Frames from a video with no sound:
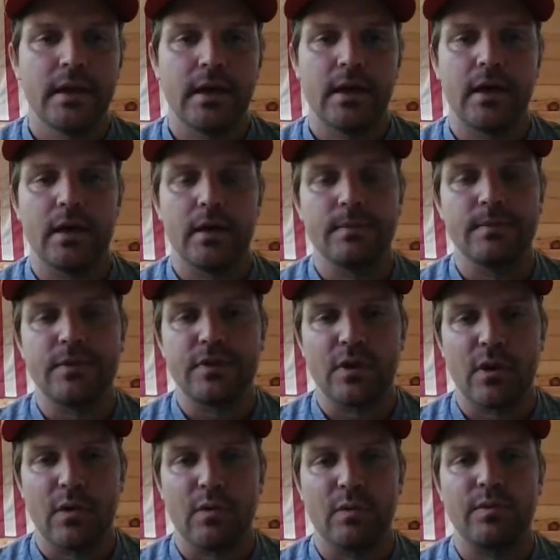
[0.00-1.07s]

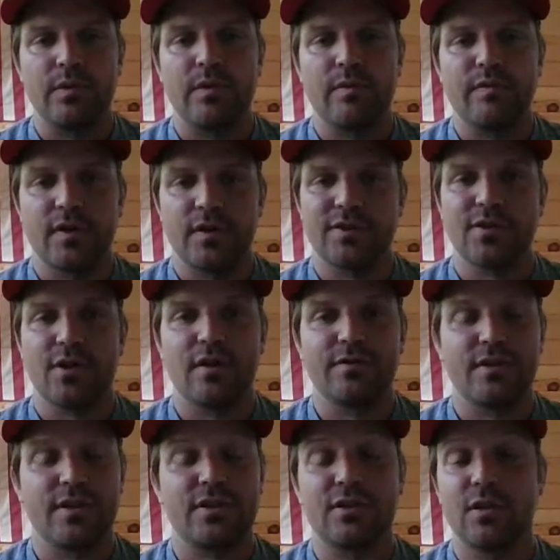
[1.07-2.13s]
First
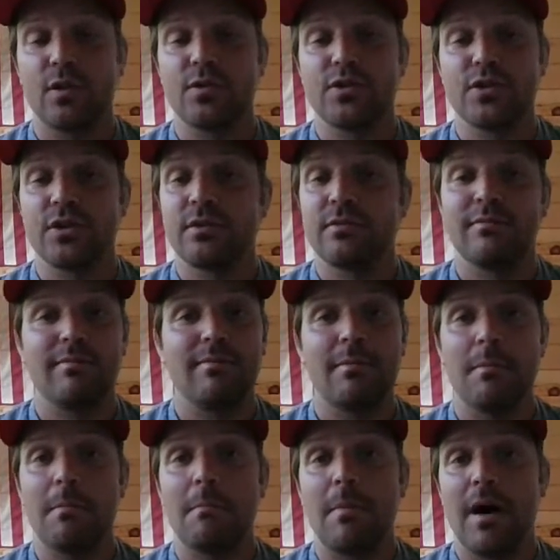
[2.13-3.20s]
off, disclosure,
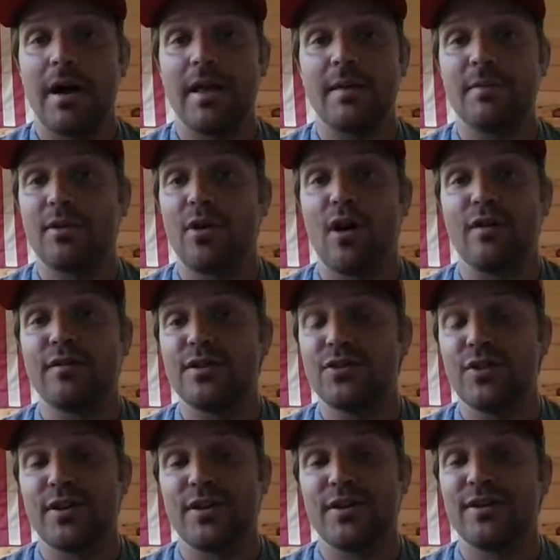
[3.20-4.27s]
I am a coffee
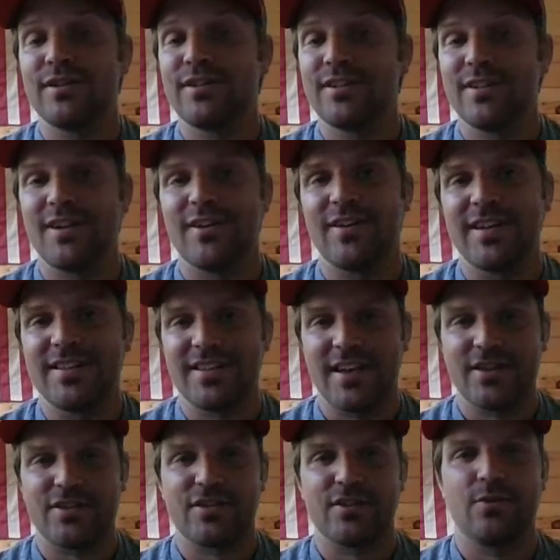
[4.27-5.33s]
drinker. You know, it's
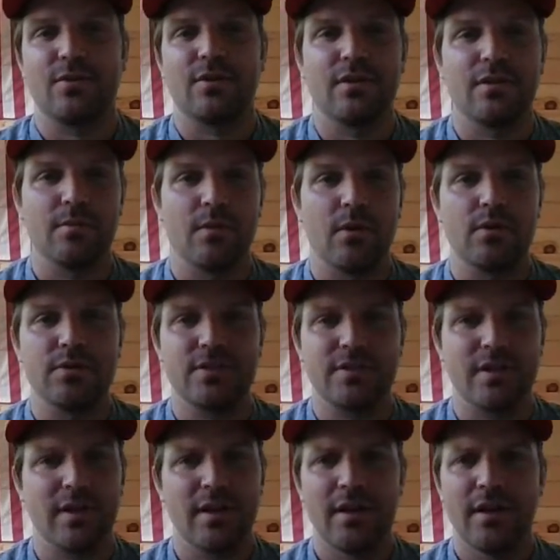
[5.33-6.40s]
actually one of the
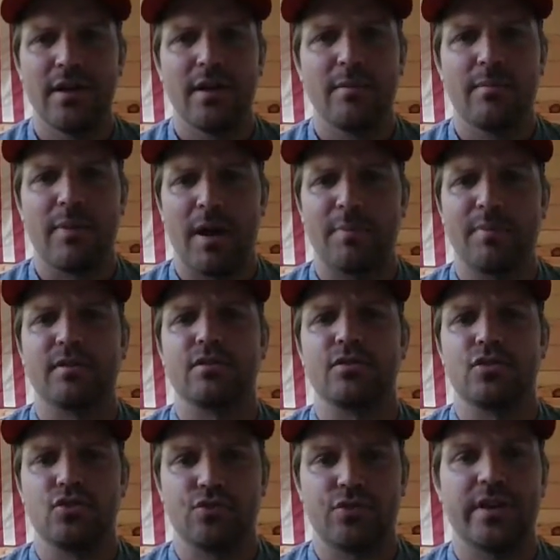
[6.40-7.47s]
most popular
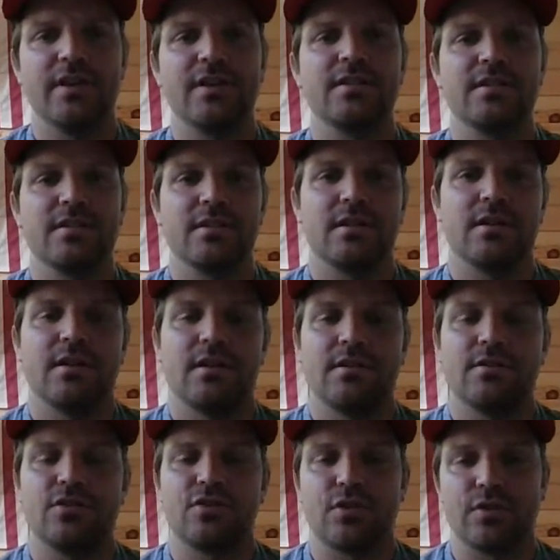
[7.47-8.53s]
drinks,
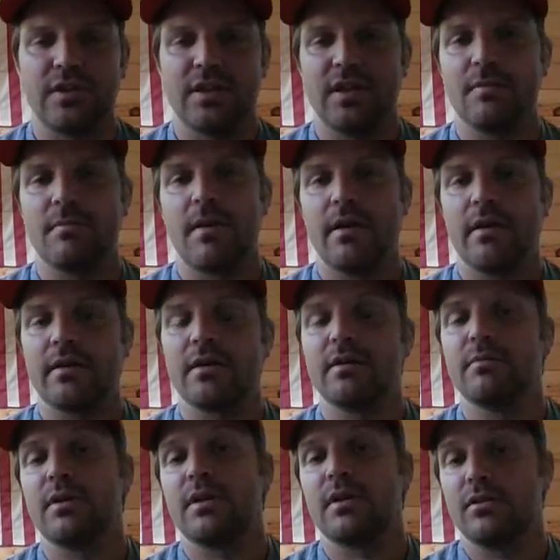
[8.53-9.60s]
certainly in America,
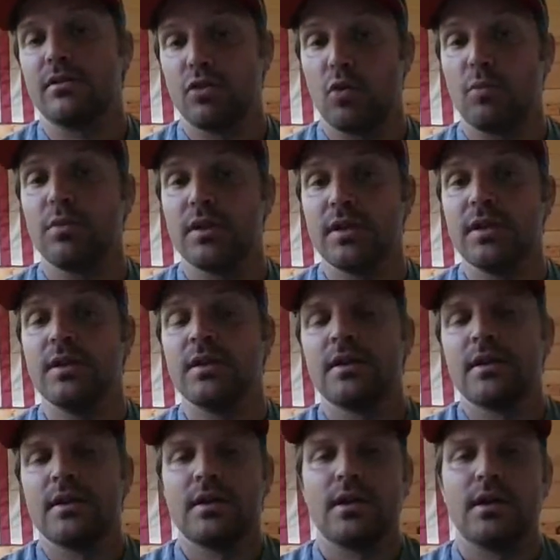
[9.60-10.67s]
but globally,
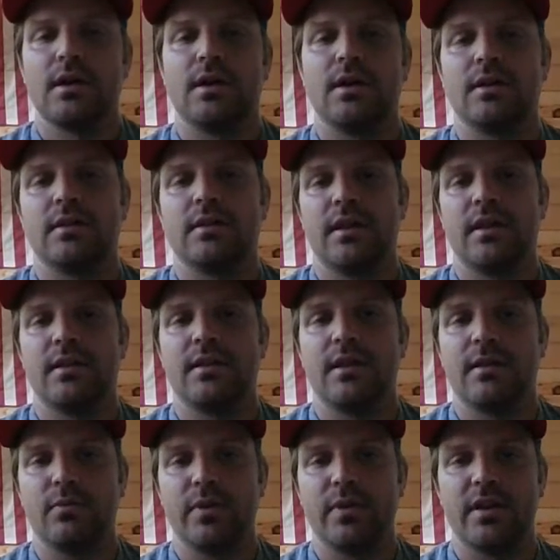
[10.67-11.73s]

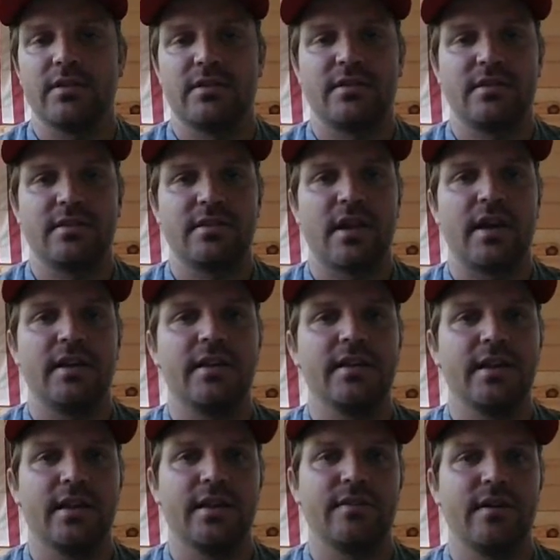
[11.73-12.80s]
that we as a society
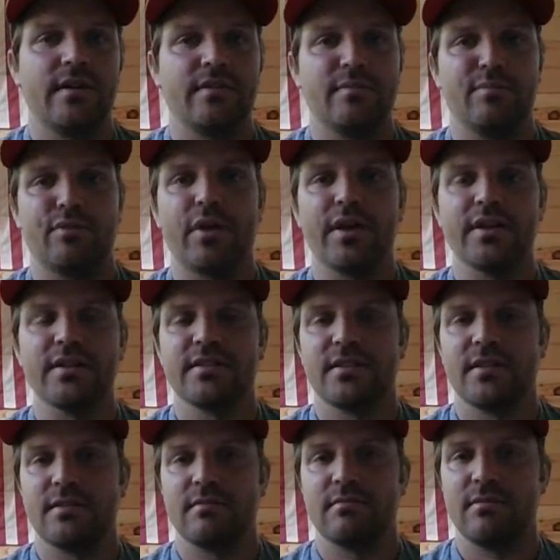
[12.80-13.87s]
kind of have embraced
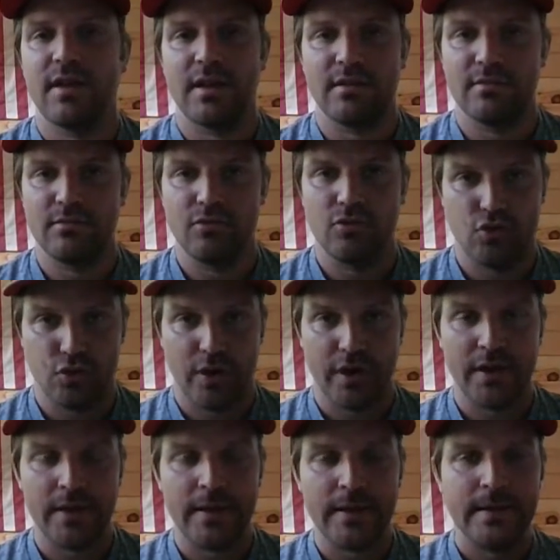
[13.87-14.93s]
and
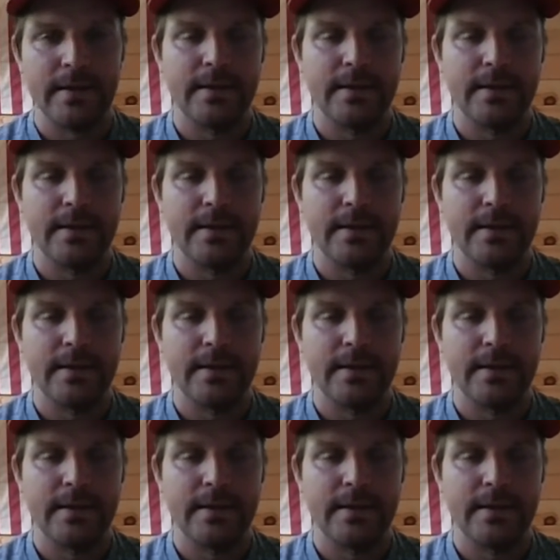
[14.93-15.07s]
drink.